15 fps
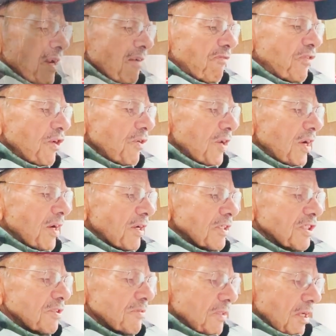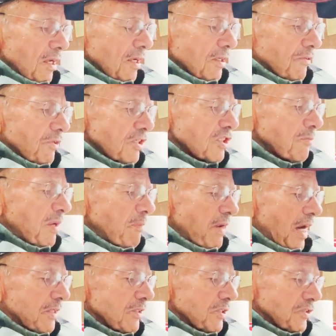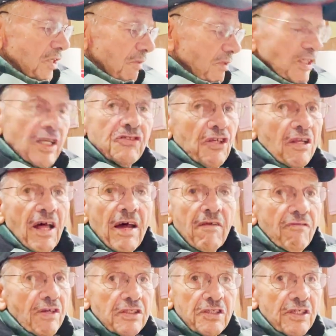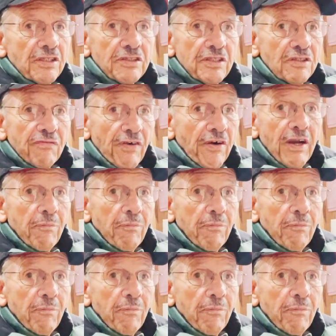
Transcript: a few years. Uh, Chris has been back to see him. He gets a lot of visitors. He's very